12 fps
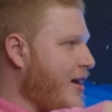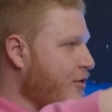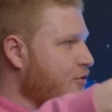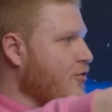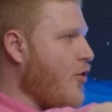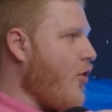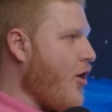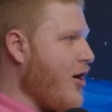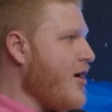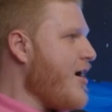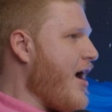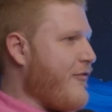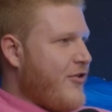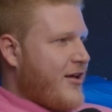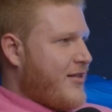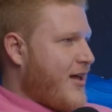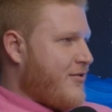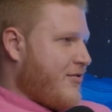and score. I feel like
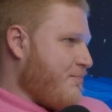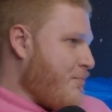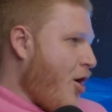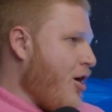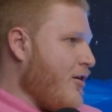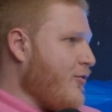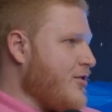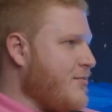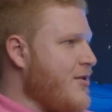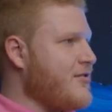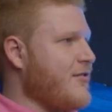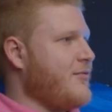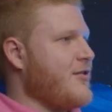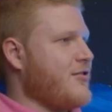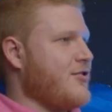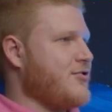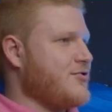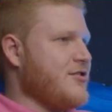that's part of what's missing from this
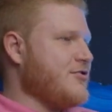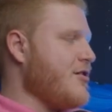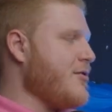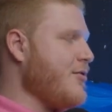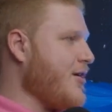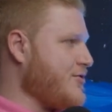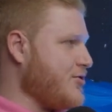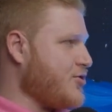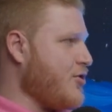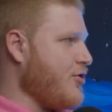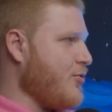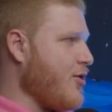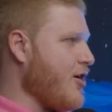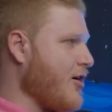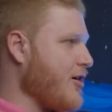industry is nobody wants to show the work.